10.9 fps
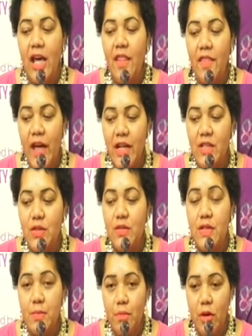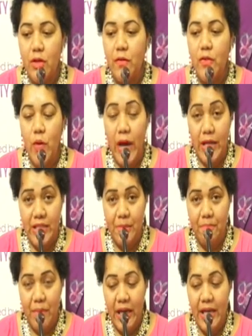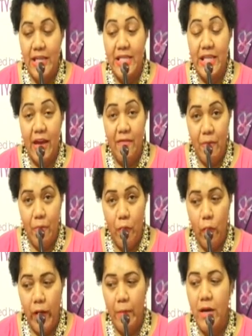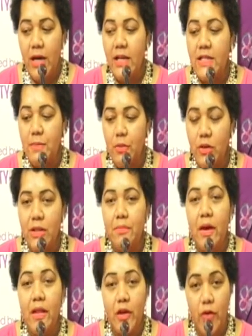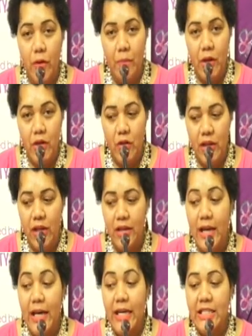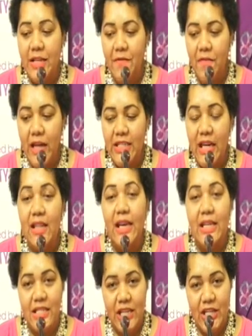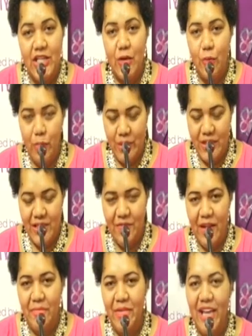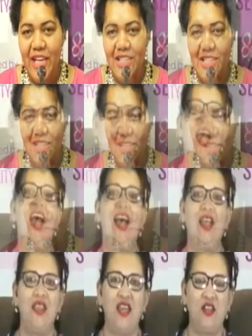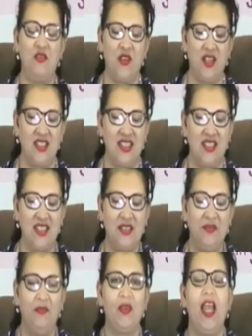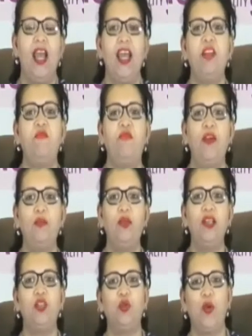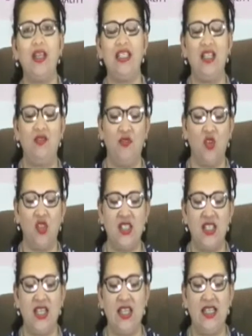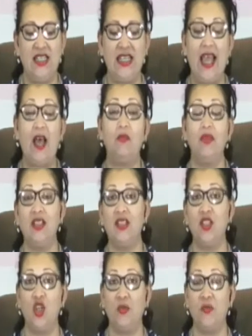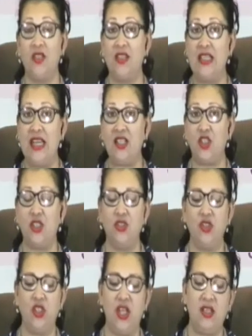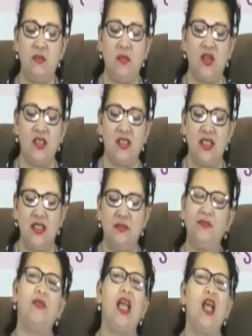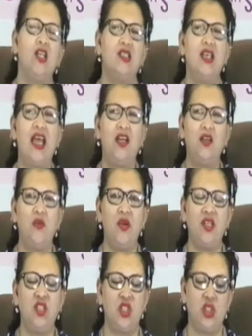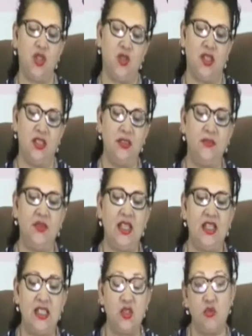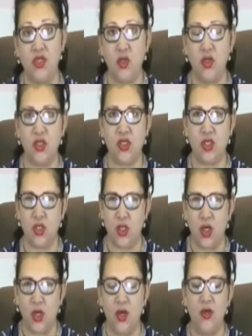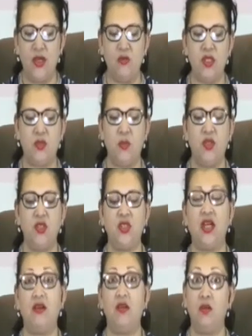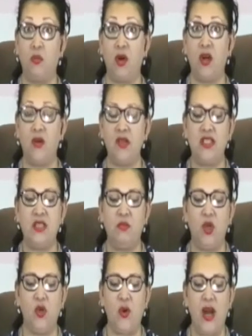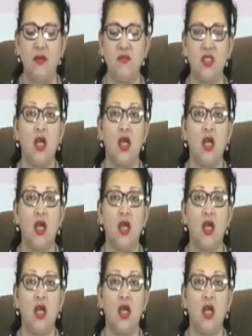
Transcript: Thanks to the support of UNDP, SCAFE program, supported by the European Union, DFAT, and the International Women's Development Agency. Thank you, Francis. In February 2014, Cabinet adopted the National Gender Policy. So how can we ensure that it's resourced to not only respond to current priority programs